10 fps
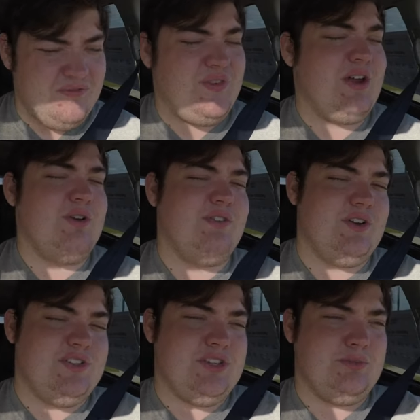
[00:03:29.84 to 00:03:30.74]
very,
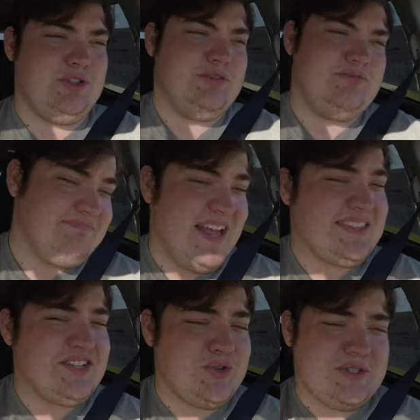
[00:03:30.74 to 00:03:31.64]
very similar.
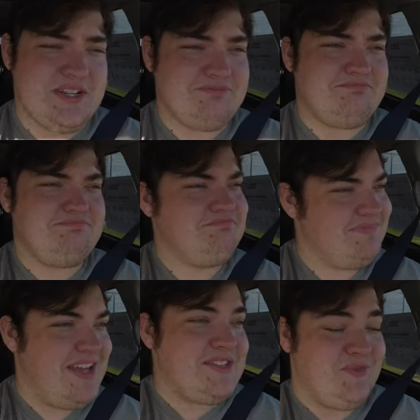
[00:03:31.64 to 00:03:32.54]
That's interesting.
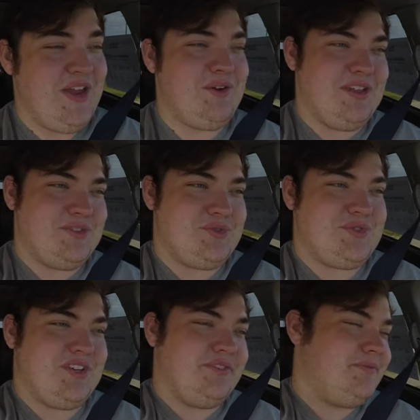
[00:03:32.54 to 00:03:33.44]
That's very interesting.